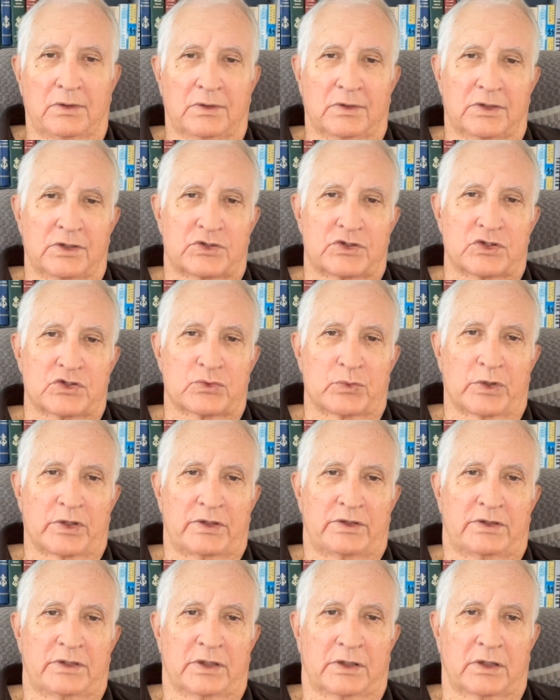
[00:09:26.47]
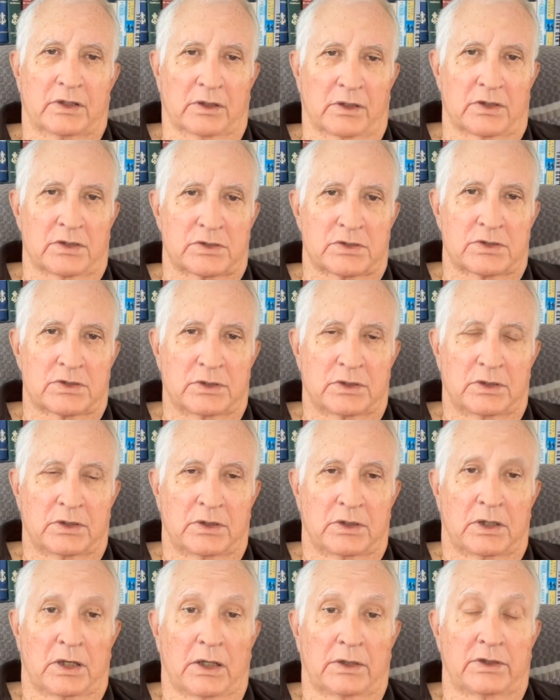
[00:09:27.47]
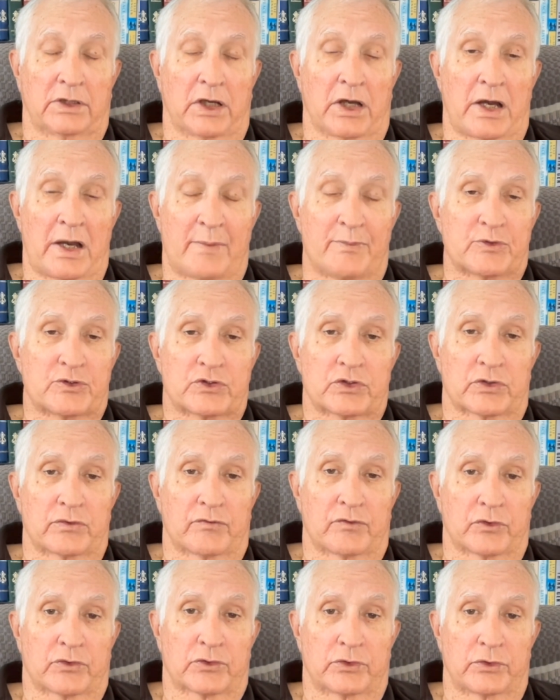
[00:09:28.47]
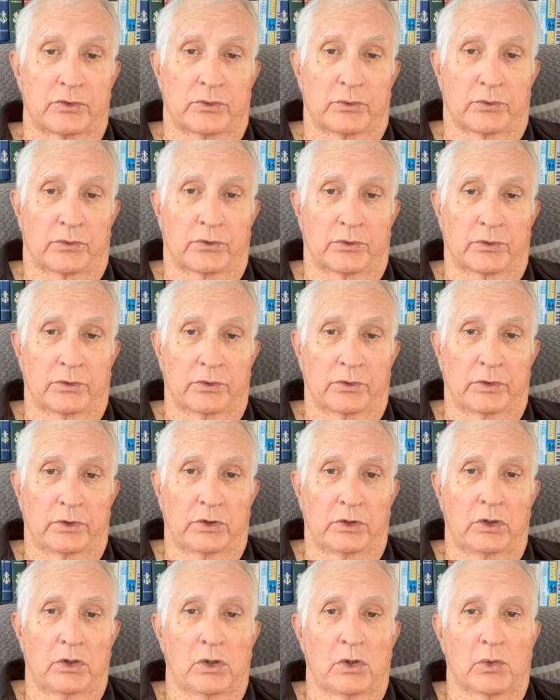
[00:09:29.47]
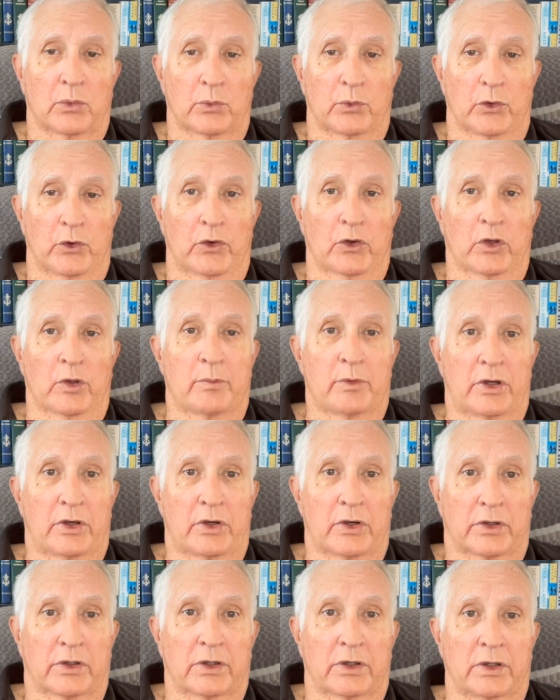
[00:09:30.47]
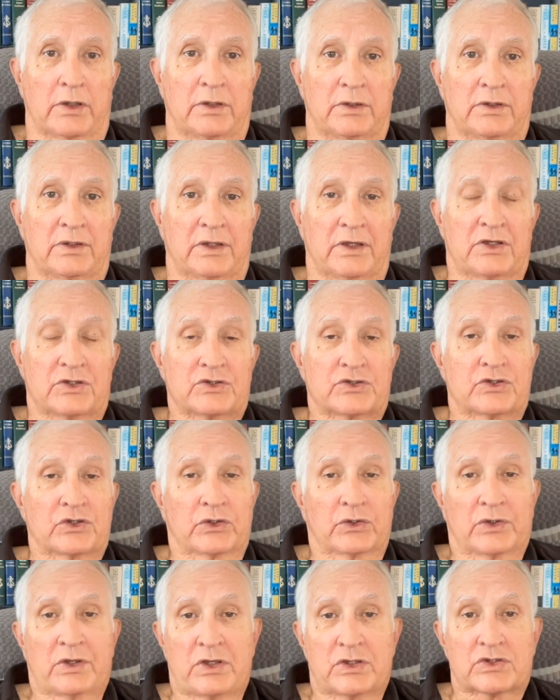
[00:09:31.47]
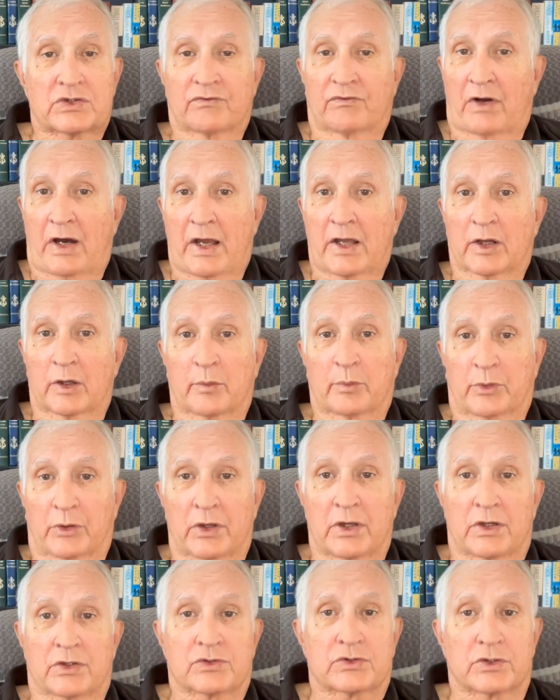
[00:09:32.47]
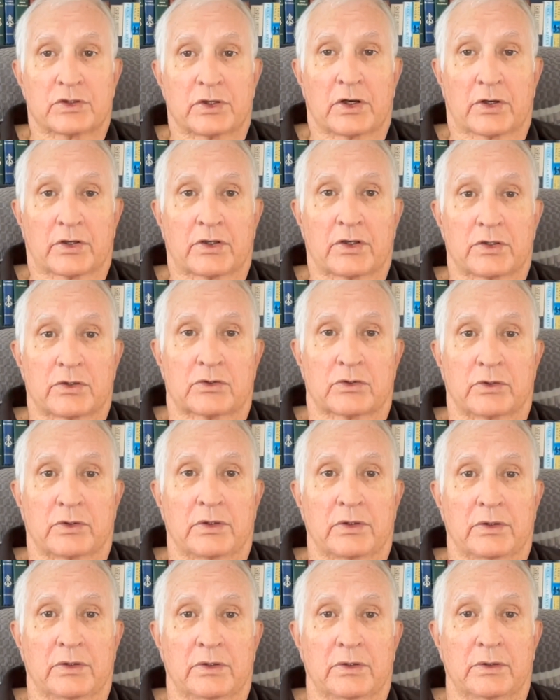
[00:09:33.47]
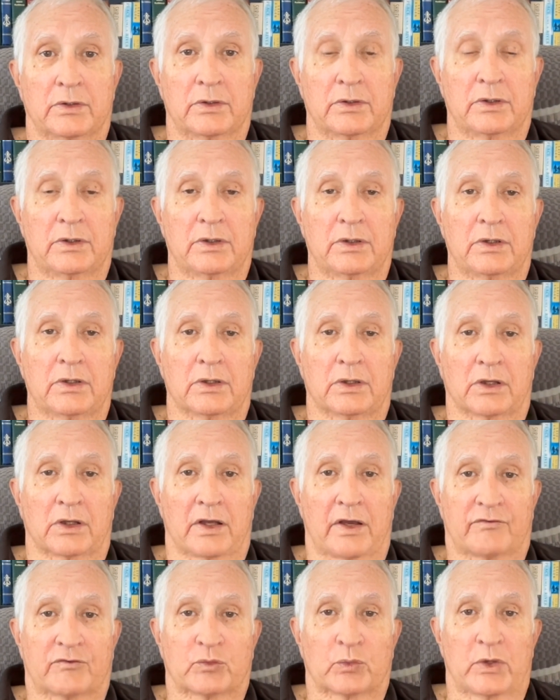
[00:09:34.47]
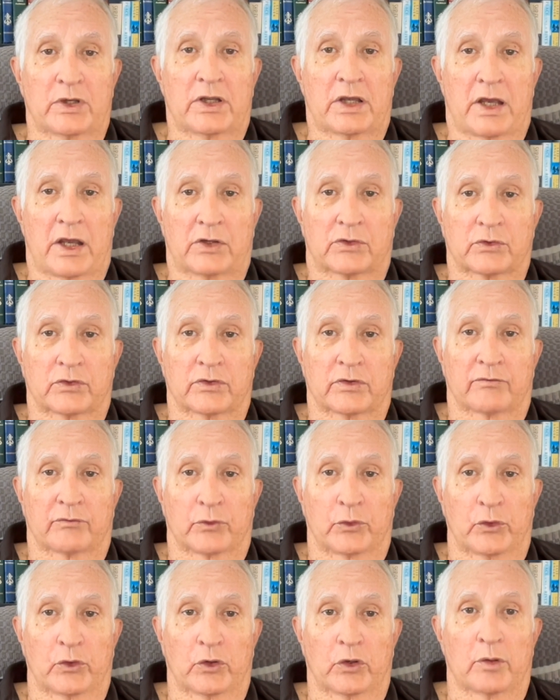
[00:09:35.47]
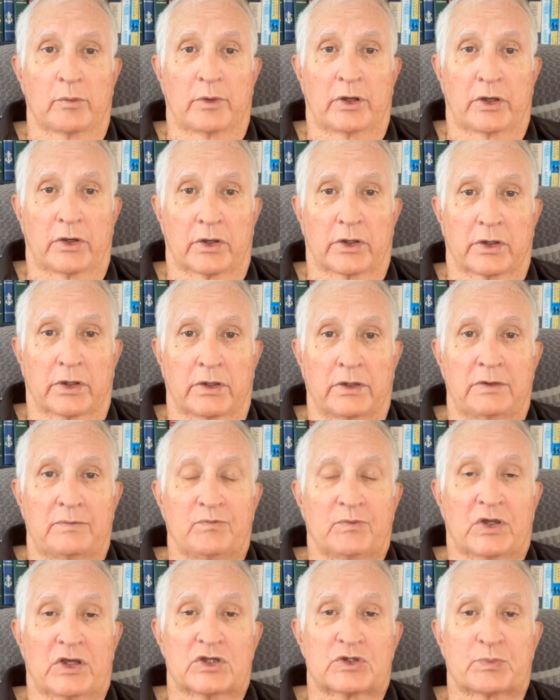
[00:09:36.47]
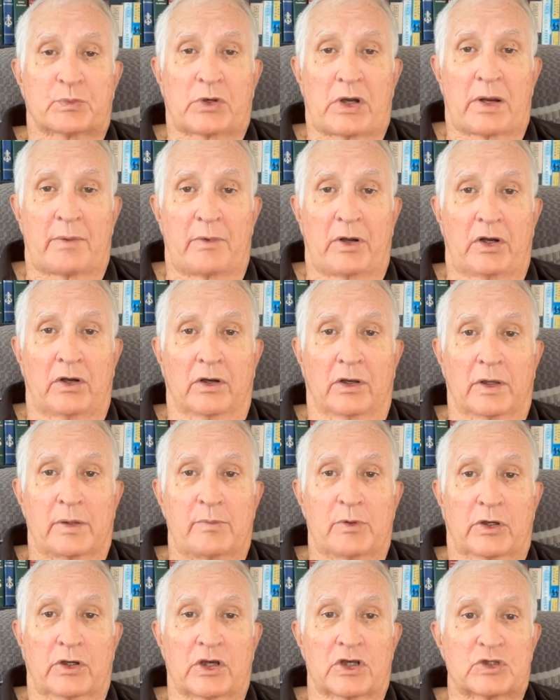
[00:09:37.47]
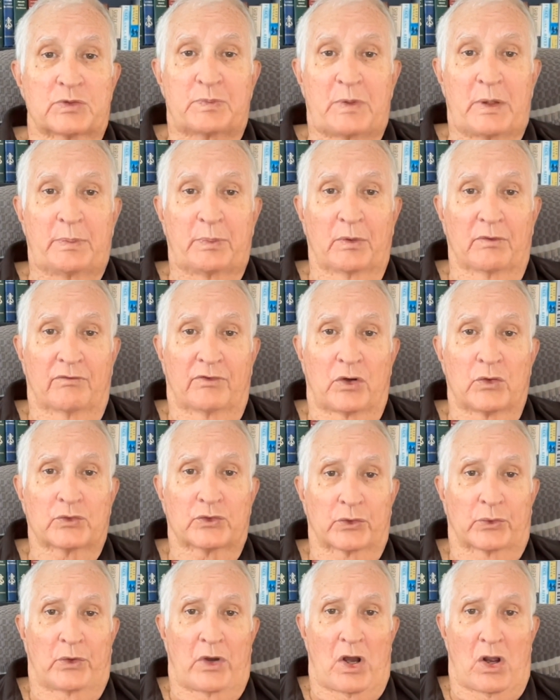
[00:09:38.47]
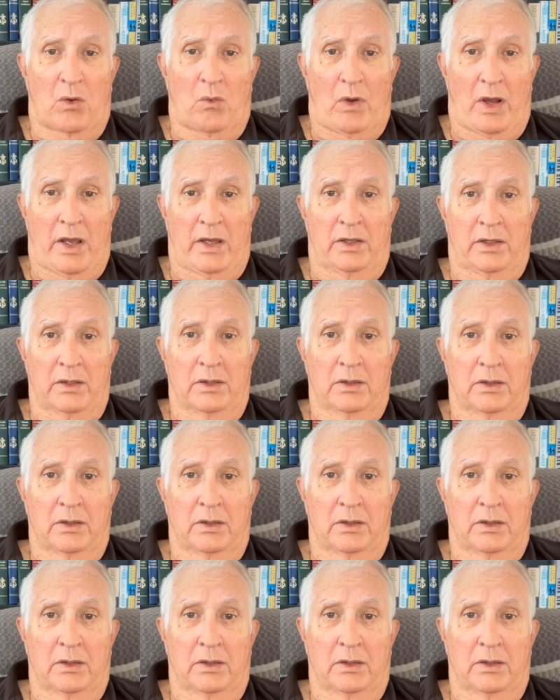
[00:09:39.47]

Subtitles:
This is ridiculous and the opposite of the truth. Rural America is the least violent place in our country. Left-wing hatred of rural America is primarily because people vote the wrong way.